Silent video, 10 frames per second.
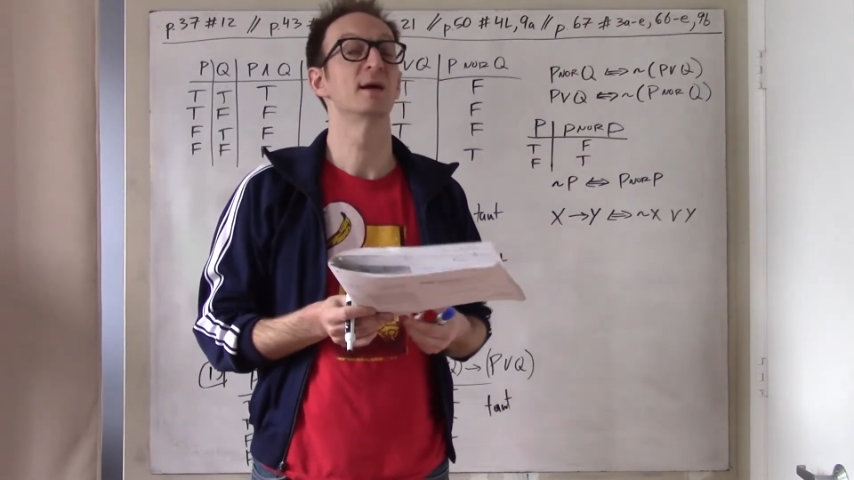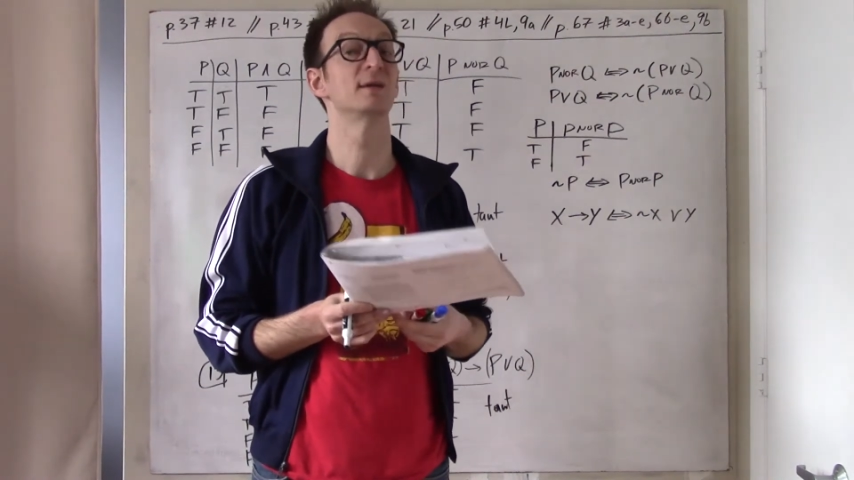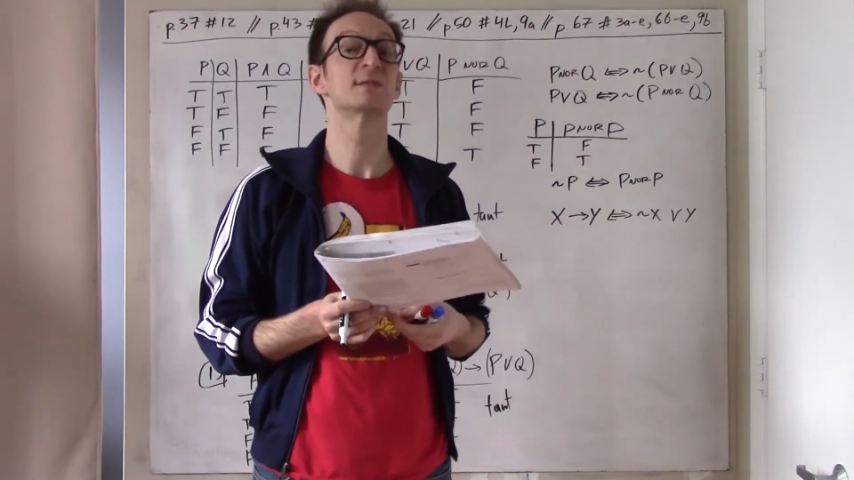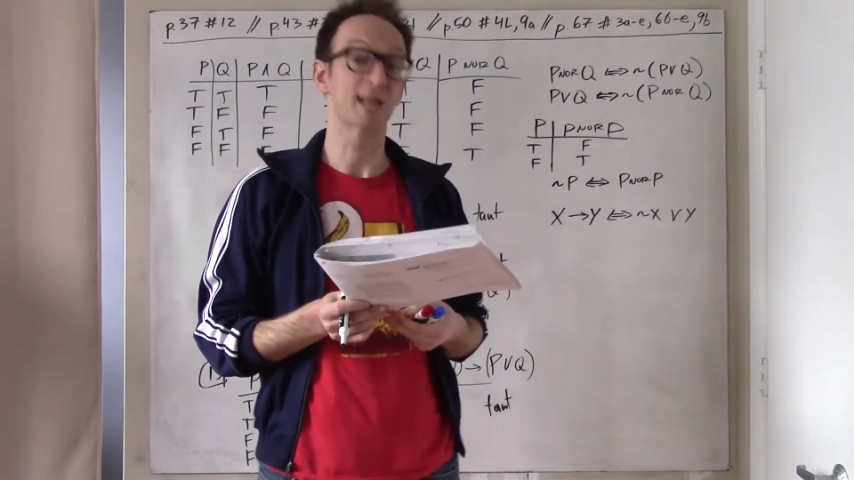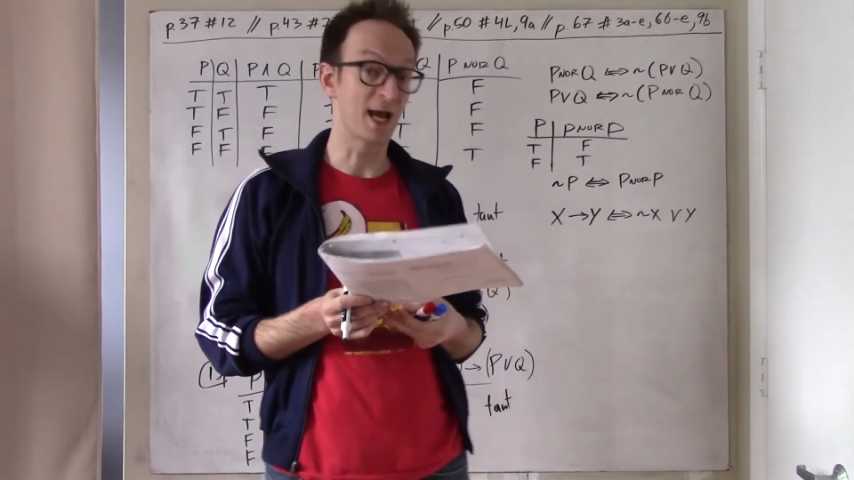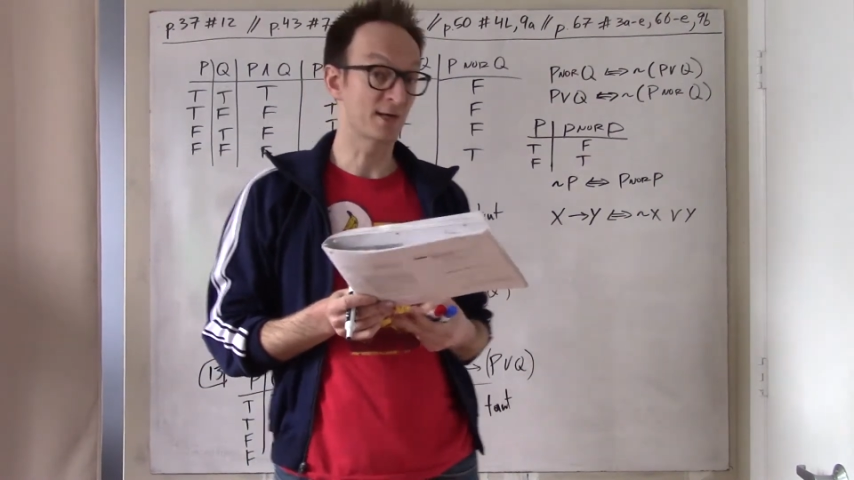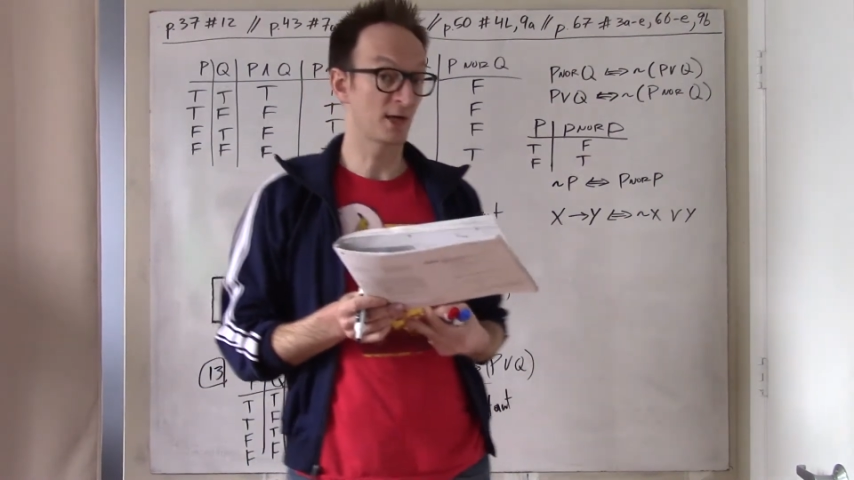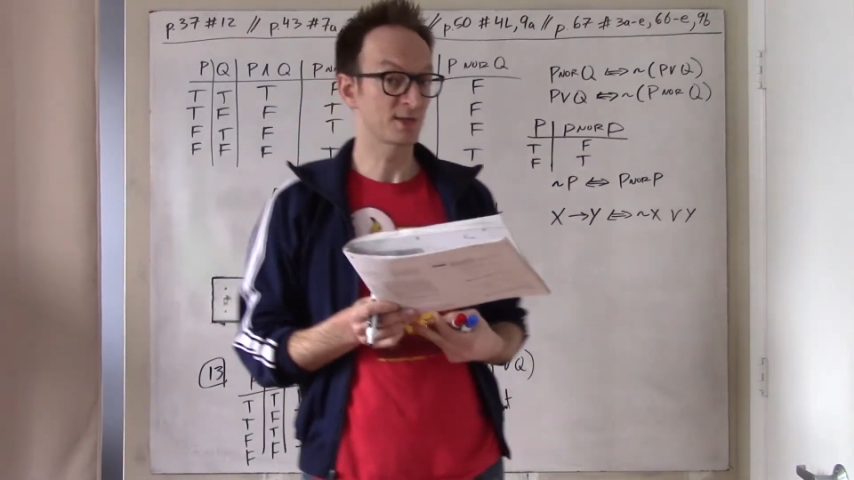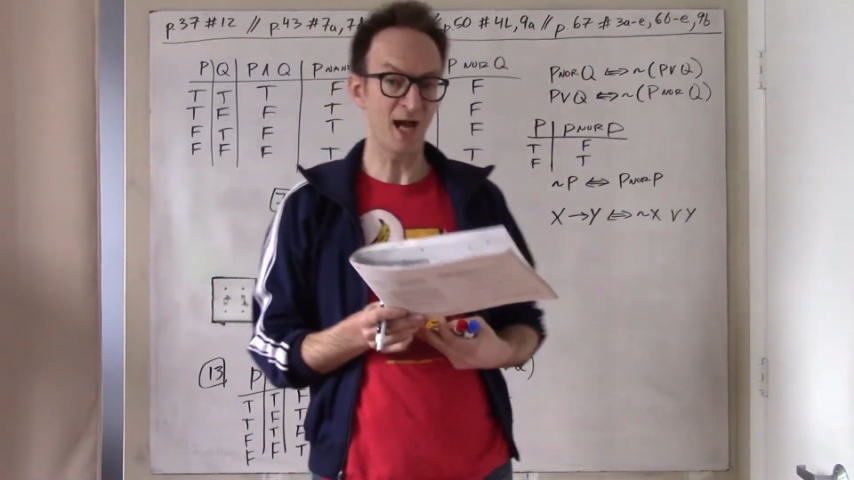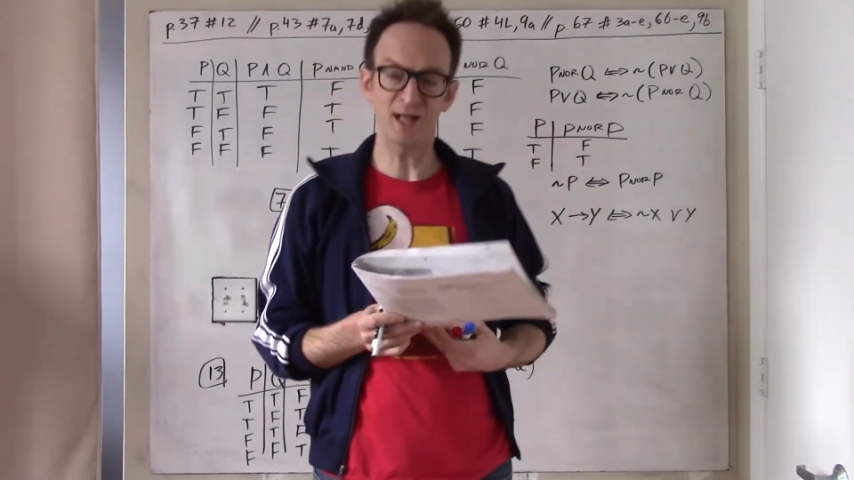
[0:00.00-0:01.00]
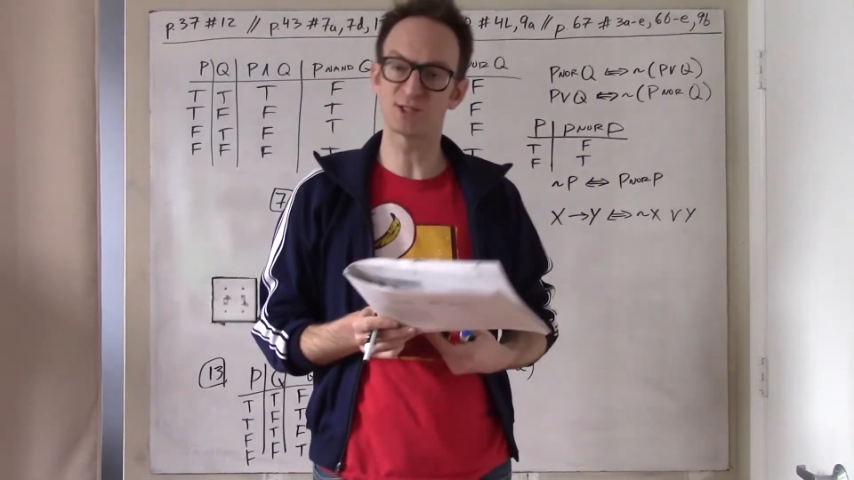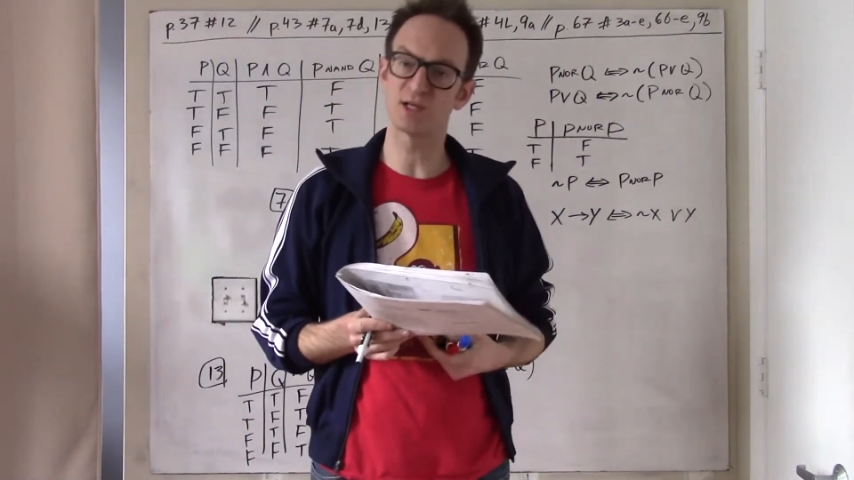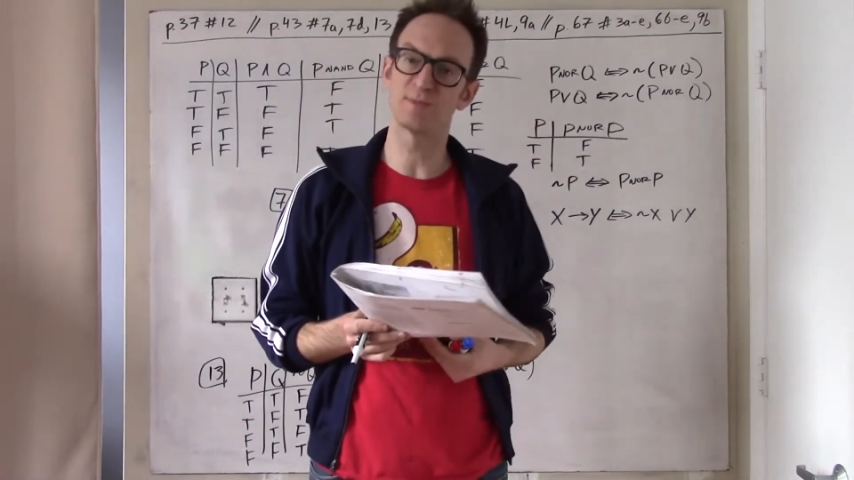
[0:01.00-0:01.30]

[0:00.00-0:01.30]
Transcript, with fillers: It's not a tautology,